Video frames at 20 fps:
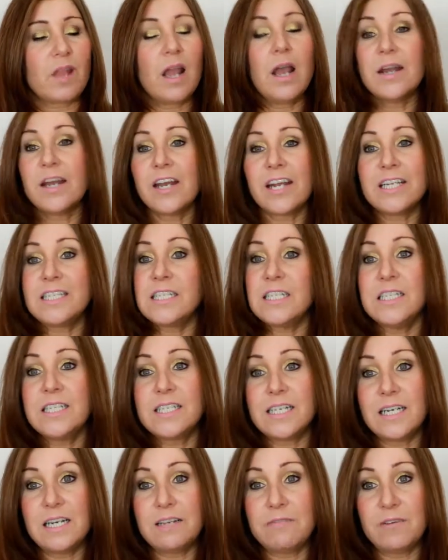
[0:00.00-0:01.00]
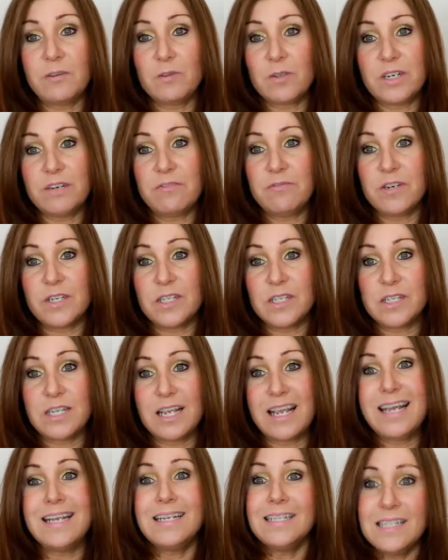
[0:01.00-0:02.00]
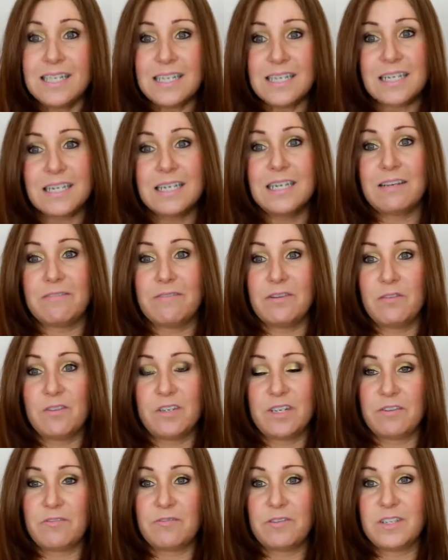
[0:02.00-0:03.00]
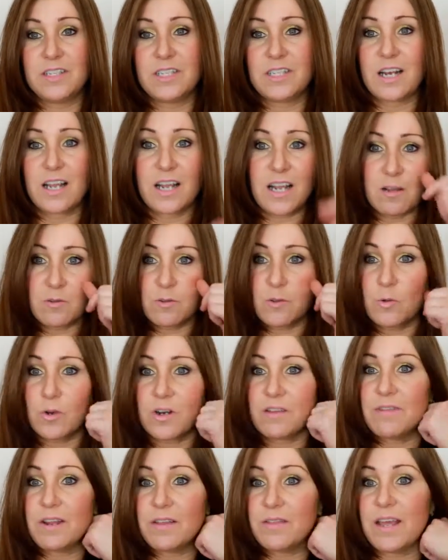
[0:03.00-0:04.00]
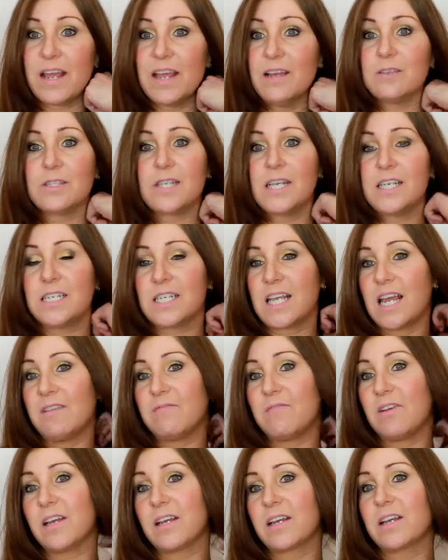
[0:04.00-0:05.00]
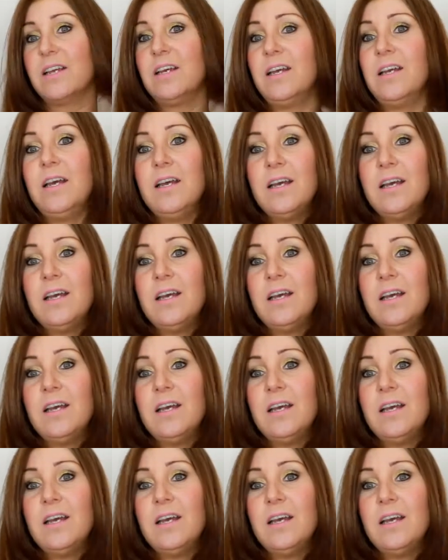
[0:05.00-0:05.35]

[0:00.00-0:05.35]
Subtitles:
I could instantly feel the difference. Like I was walking around the house saying to Kev, like,